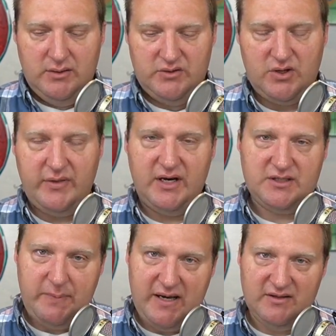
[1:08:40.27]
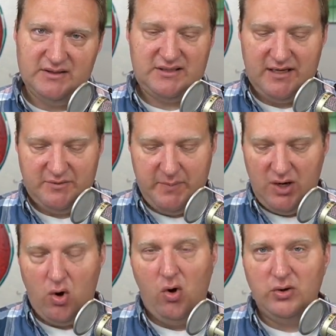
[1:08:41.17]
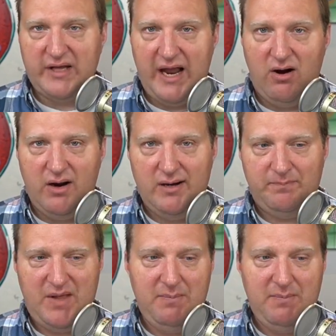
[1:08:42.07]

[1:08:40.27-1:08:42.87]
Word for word: so that instead of spending a whole day on it,